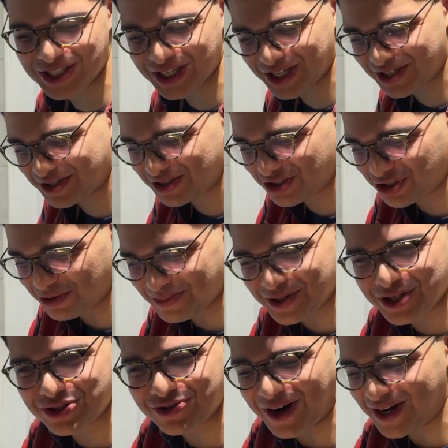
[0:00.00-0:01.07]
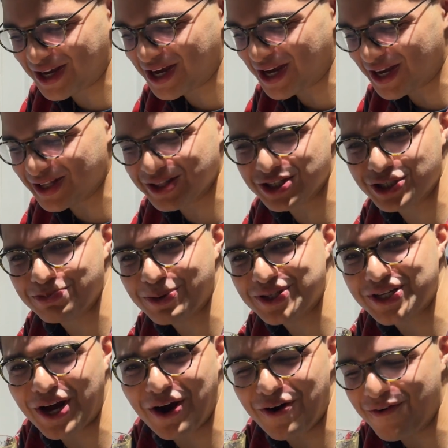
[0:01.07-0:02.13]
like somebody drank it and spit it
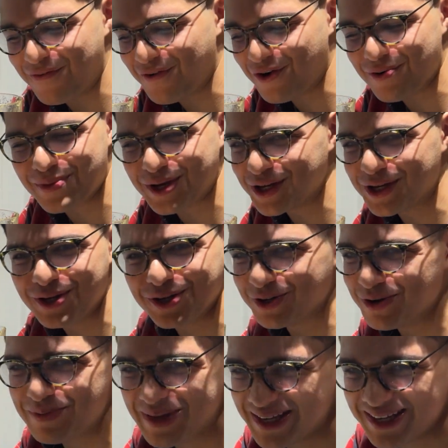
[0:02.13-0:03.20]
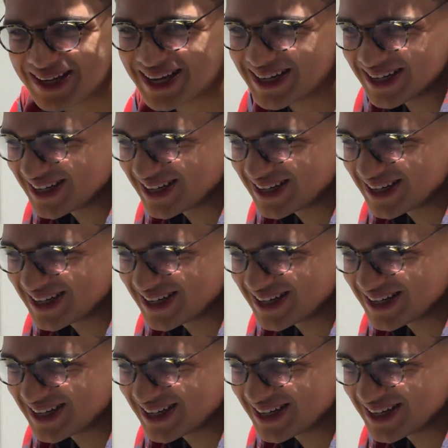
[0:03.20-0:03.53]
out for me. Yummy.